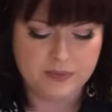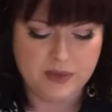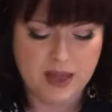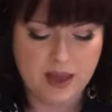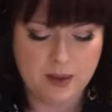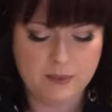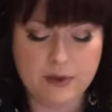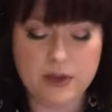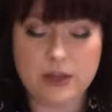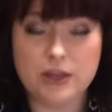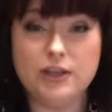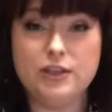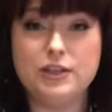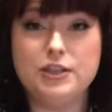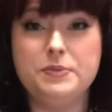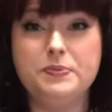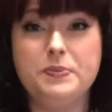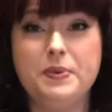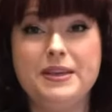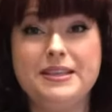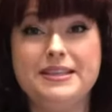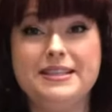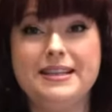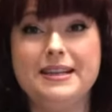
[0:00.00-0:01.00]
And we're going to just
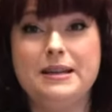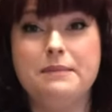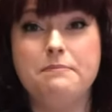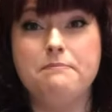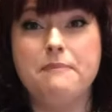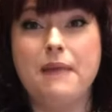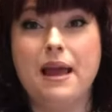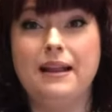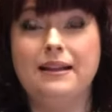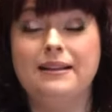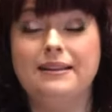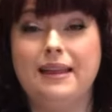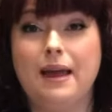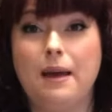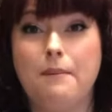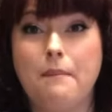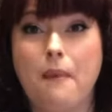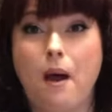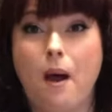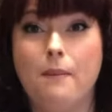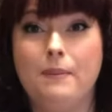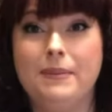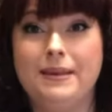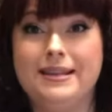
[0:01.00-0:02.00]
basically melt that
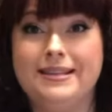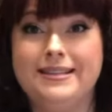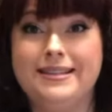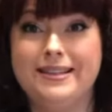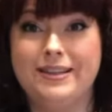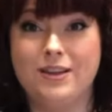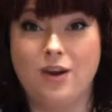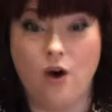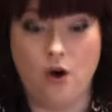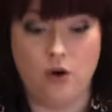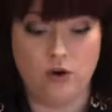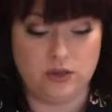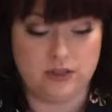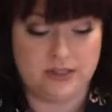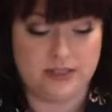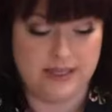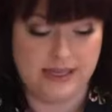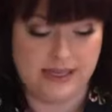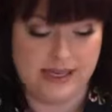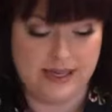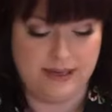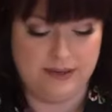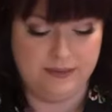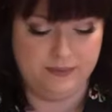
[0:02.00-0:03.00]
marmalade in the hot tea.